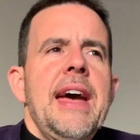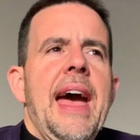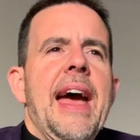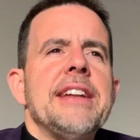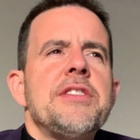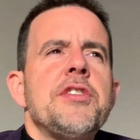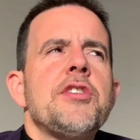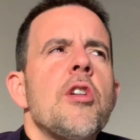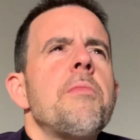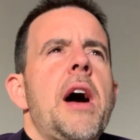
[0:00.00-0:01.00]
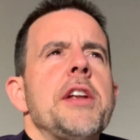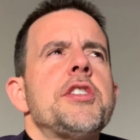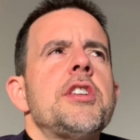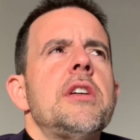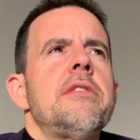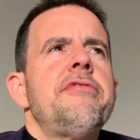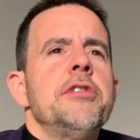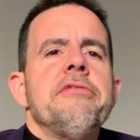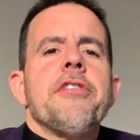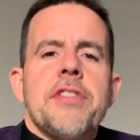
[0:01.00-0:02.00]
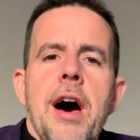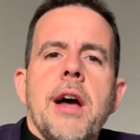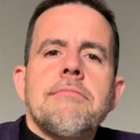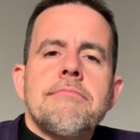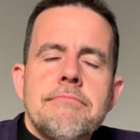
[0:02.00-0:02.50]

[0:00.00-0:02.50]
and so much food for thought.